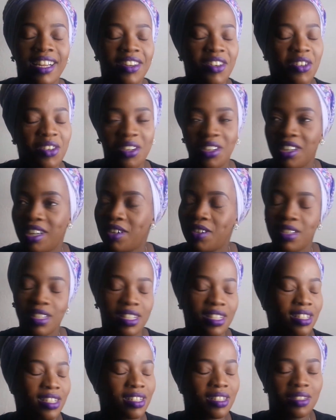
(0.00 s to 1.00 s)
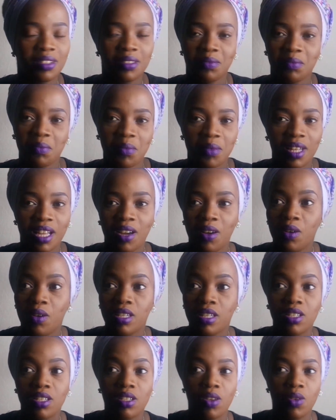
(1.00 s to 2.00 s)
Girl, I was
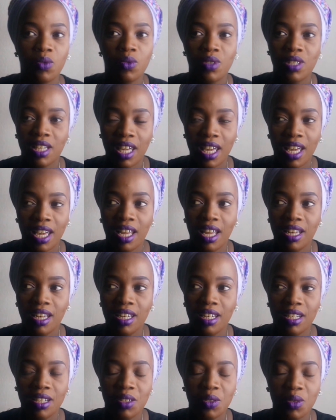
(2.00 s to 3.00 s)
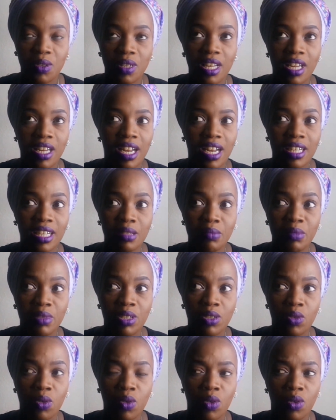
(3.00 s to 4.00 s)
so scared. So they rushed me
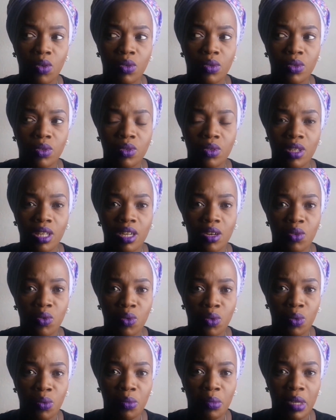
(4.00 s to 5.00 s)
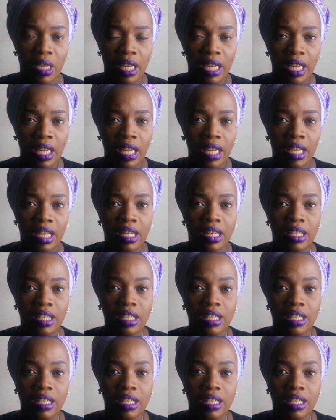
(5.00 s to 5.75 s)
to the room, and